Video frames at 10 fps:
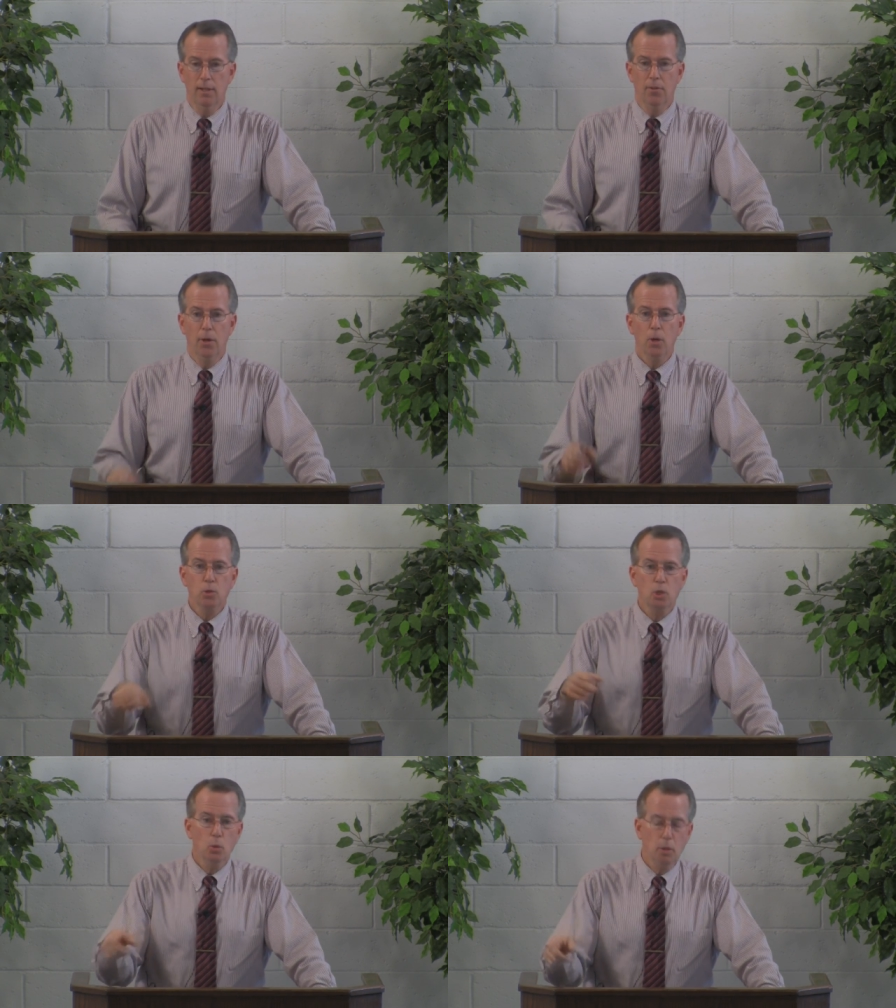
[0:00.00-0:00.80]

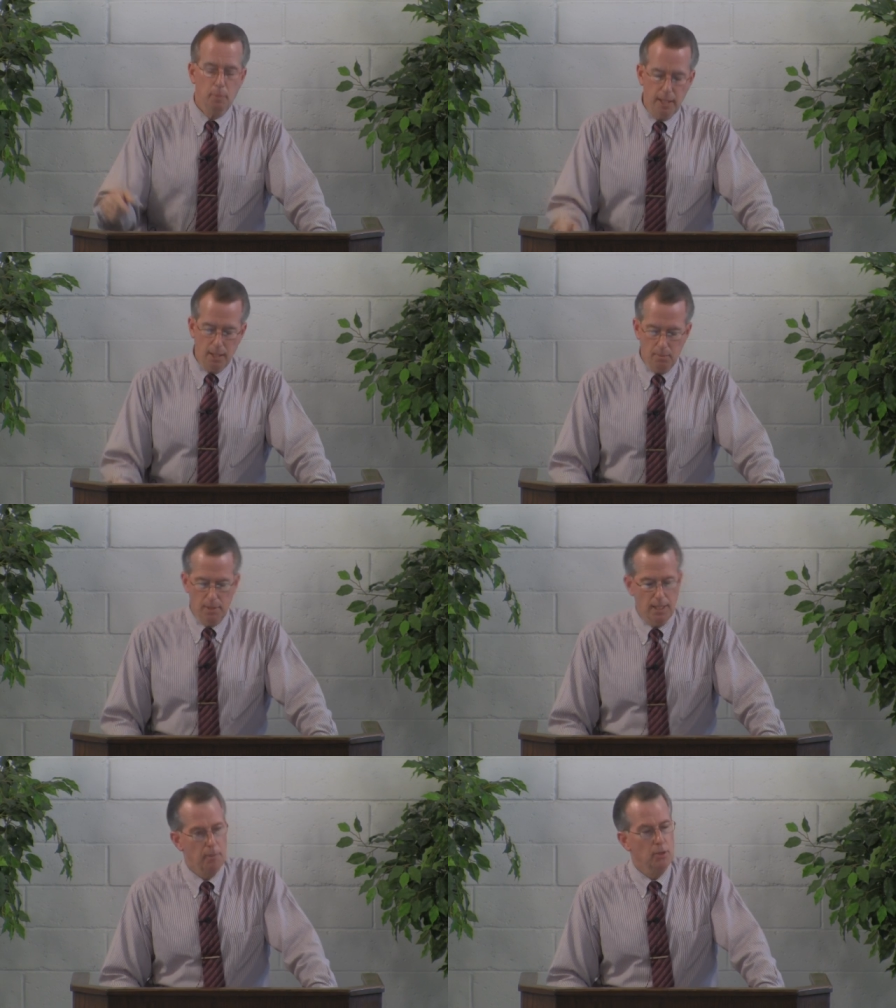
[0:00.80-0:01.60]
those who would become
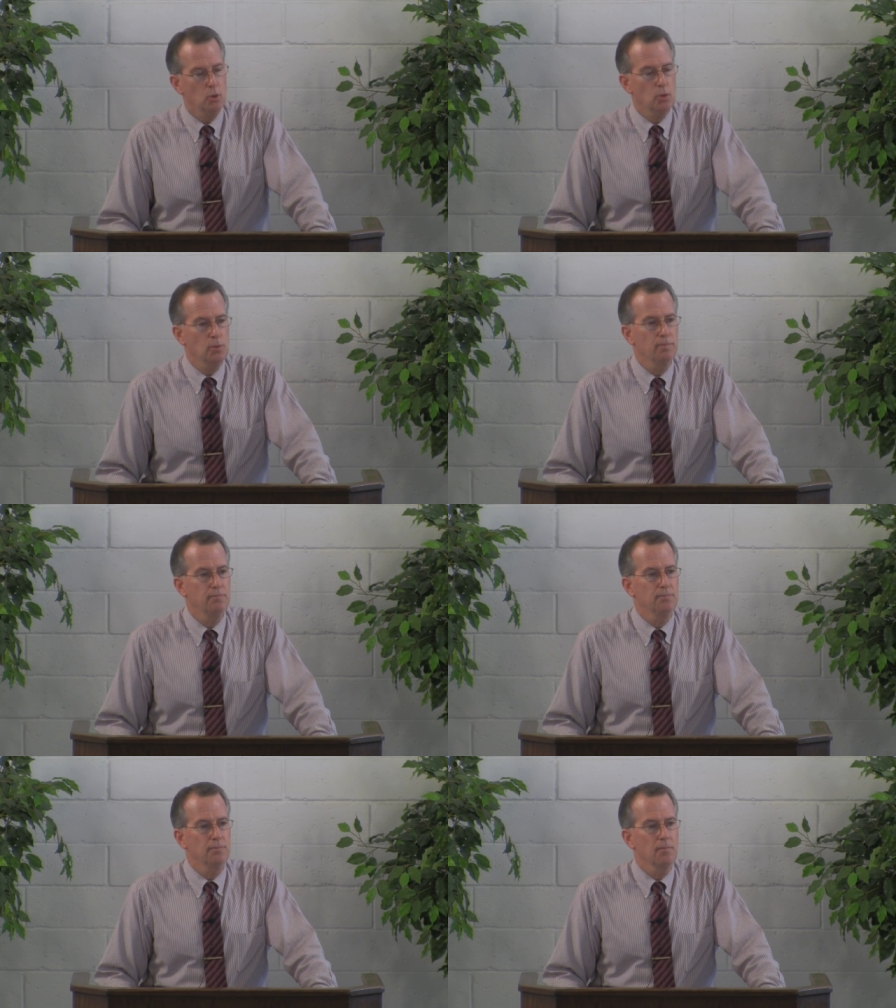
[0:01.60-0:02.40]
demons,
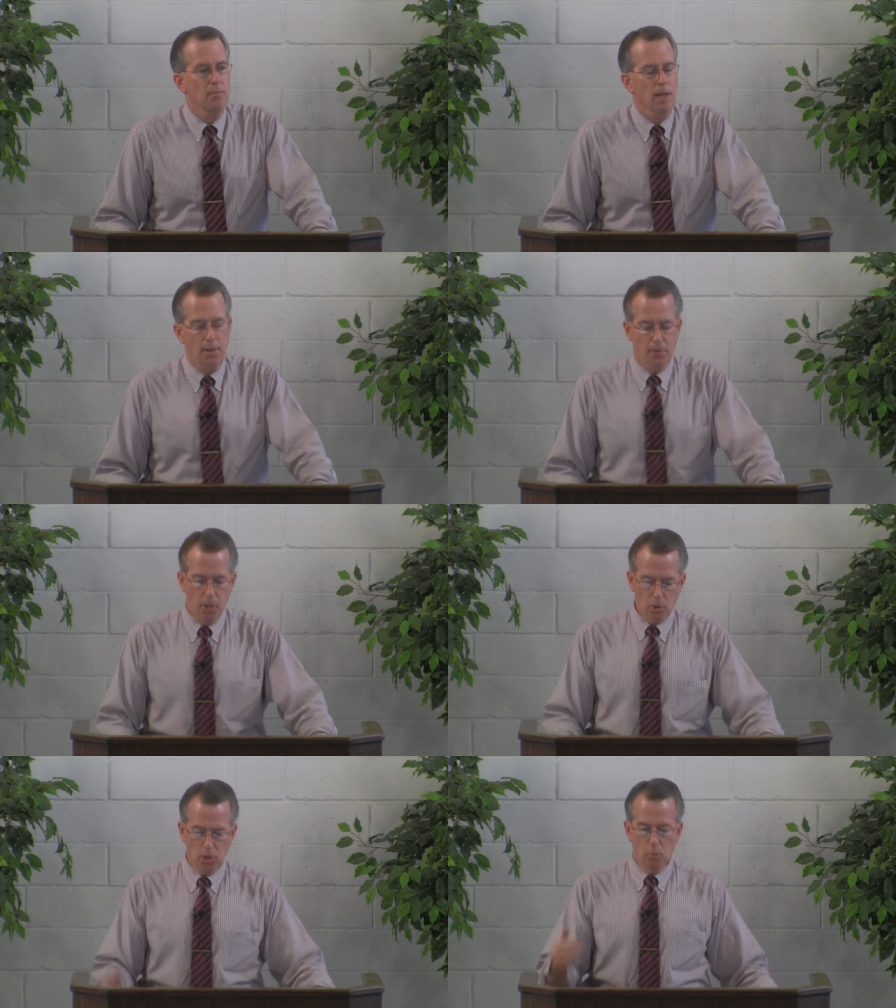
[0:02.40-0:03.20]
and
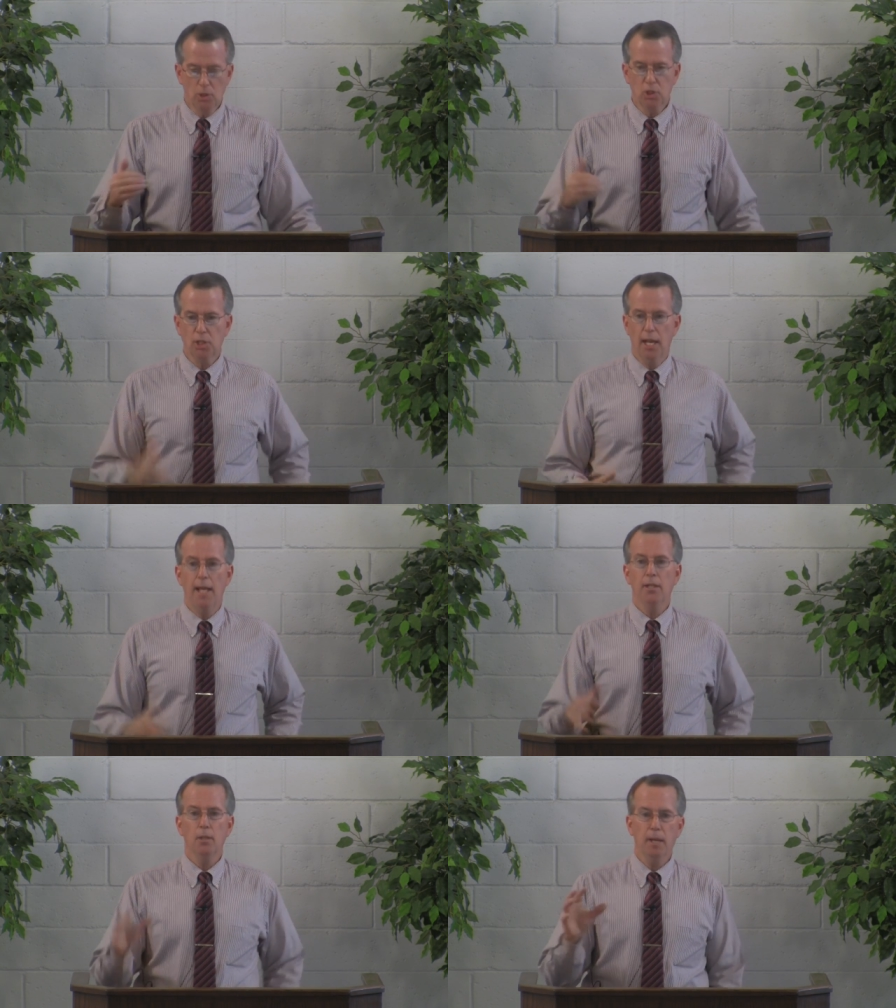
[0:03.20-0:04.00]
those that would
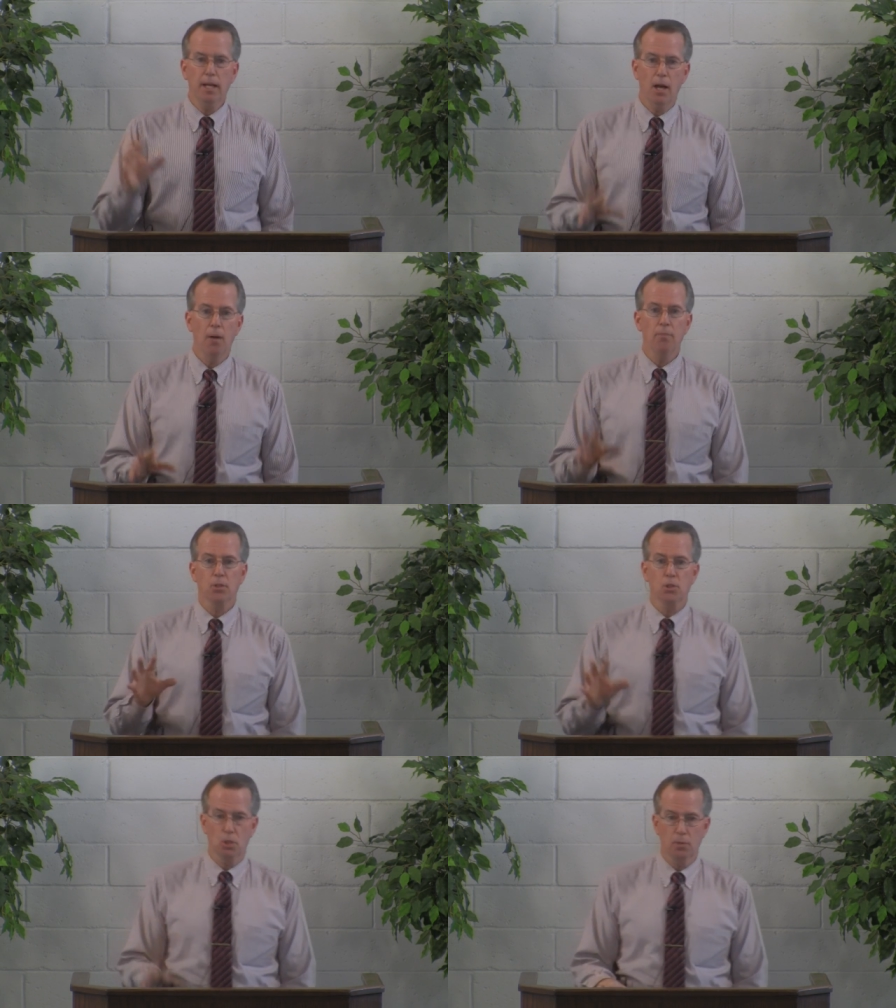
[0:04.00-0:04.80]
stand and become the
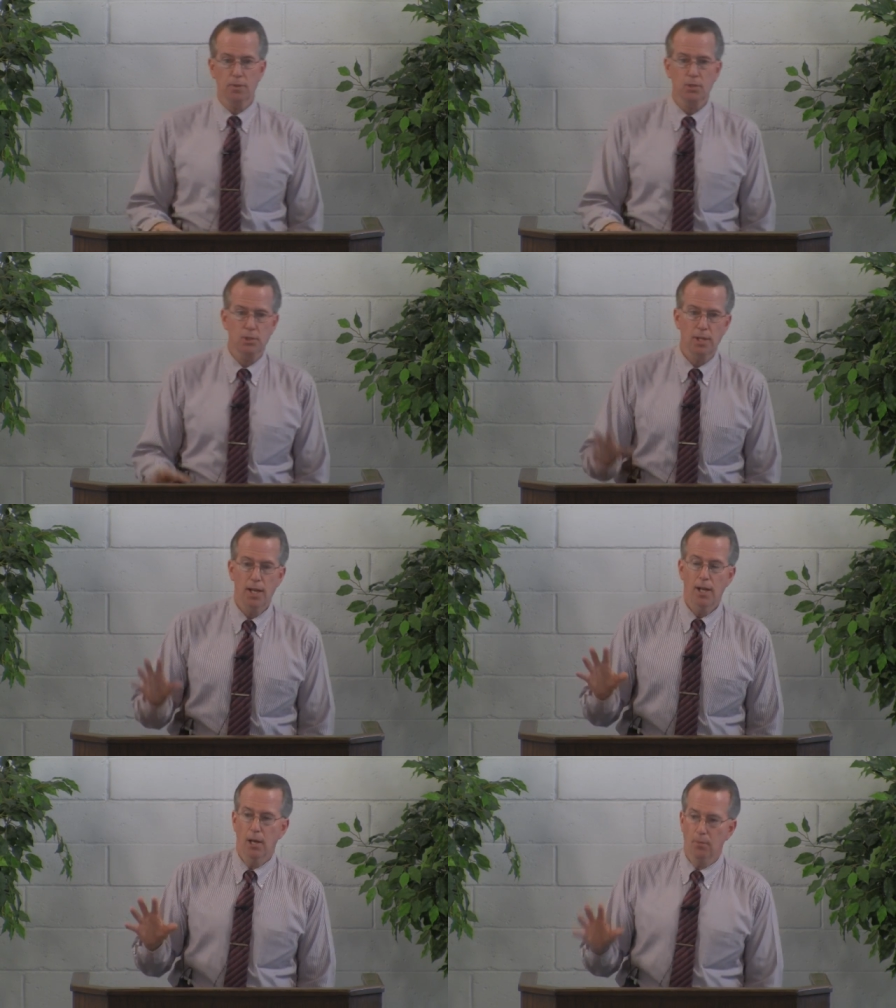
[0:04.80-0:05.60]
servants
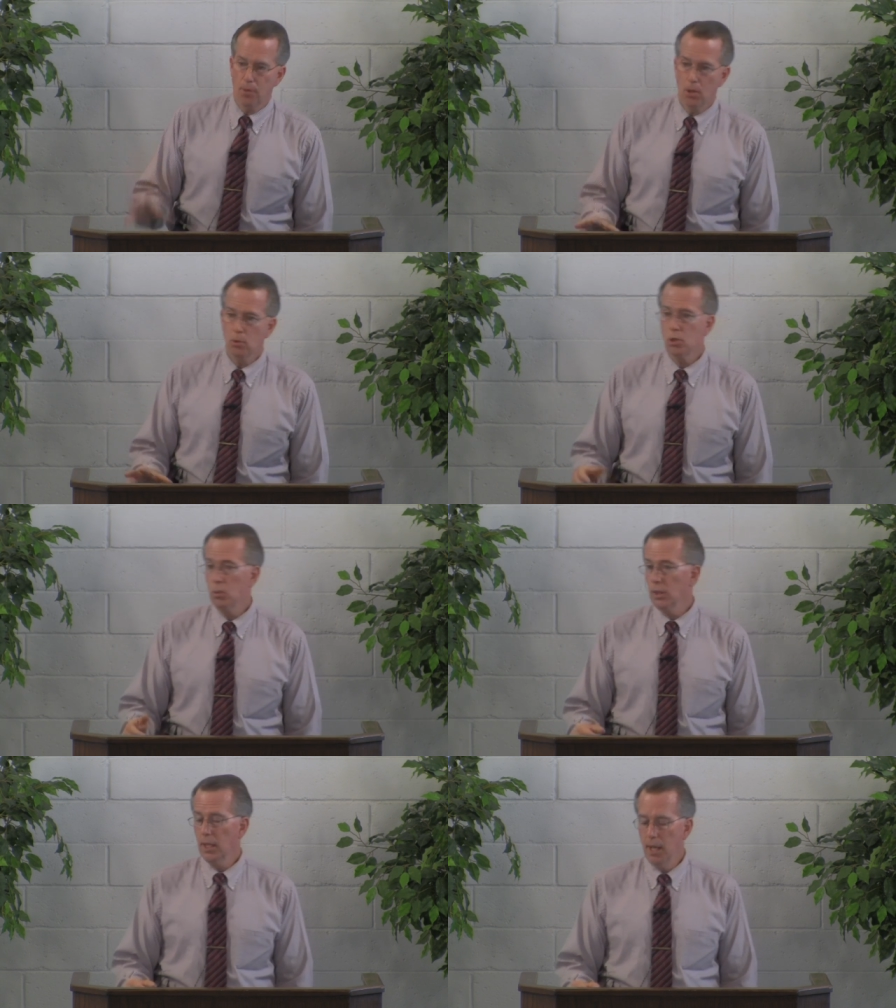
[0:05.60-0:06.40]
of those who
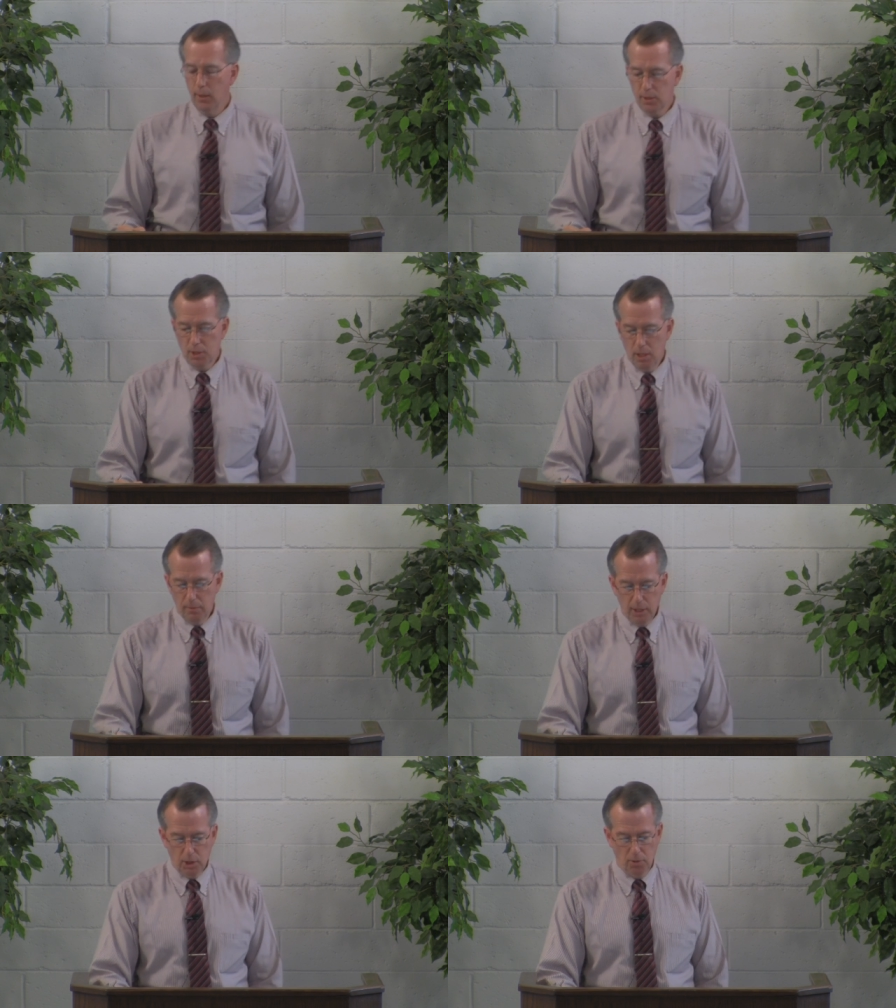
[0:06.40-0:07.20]
would inherit
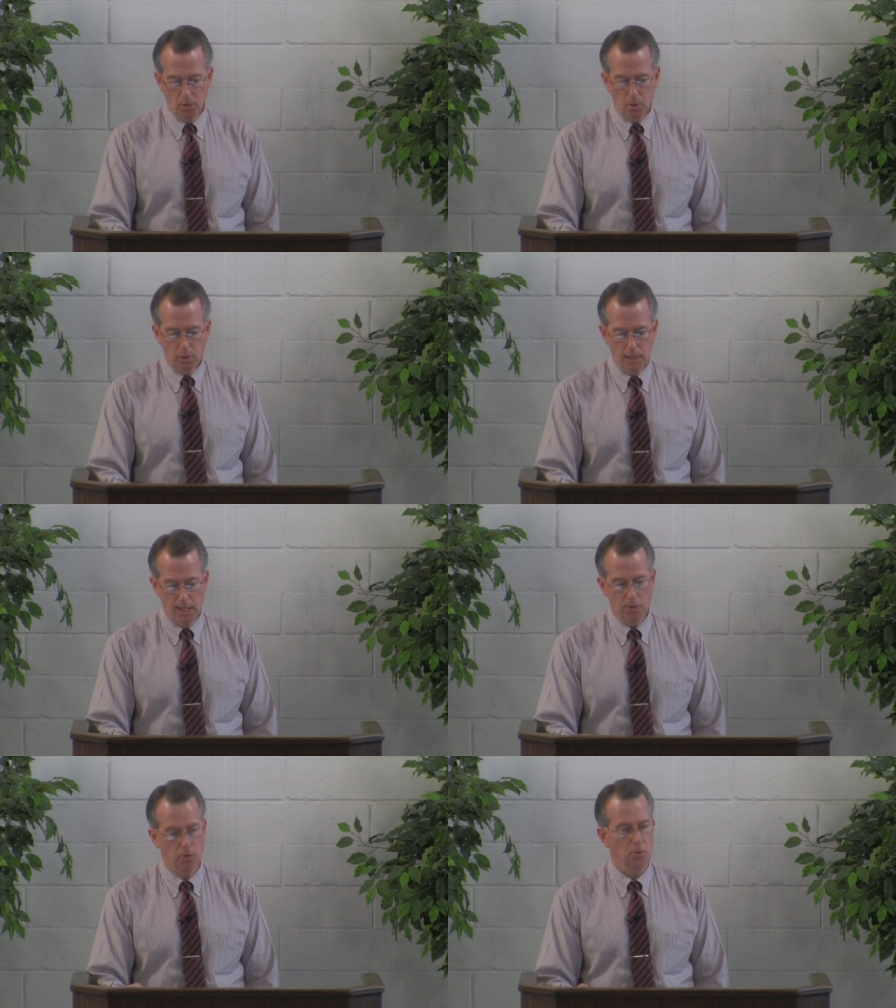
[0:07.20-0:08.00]
salvation, the holy
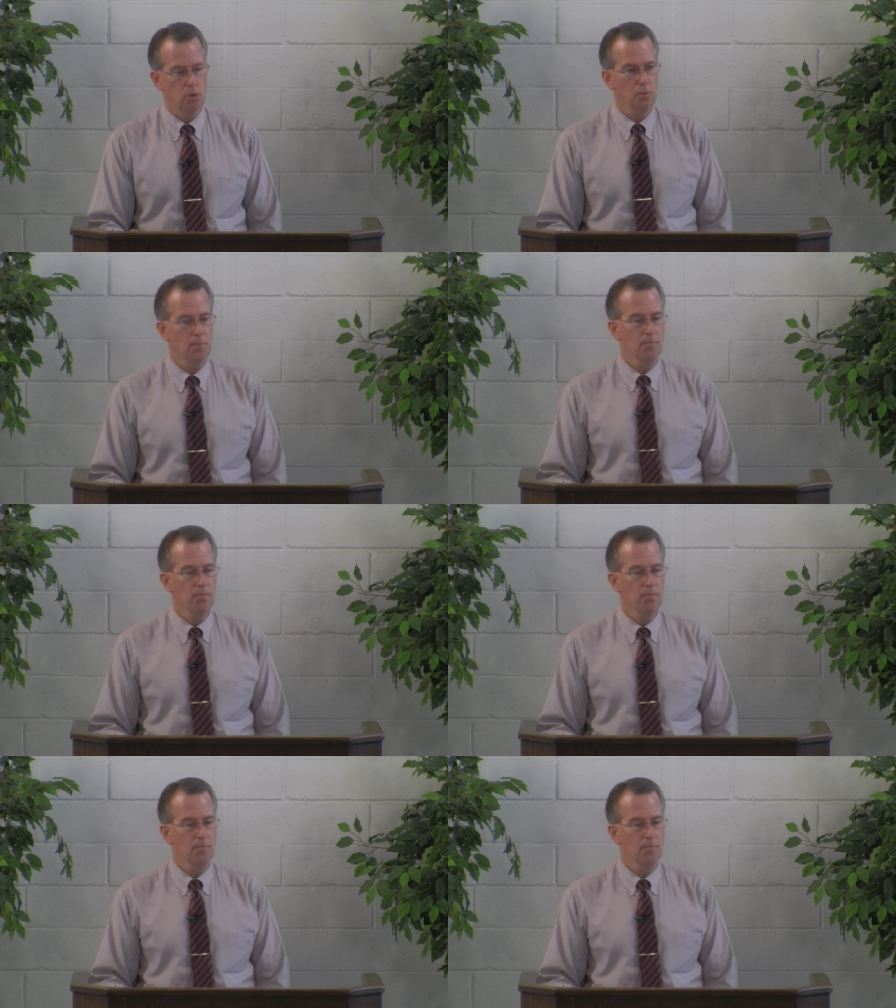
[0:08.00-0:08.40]
angels.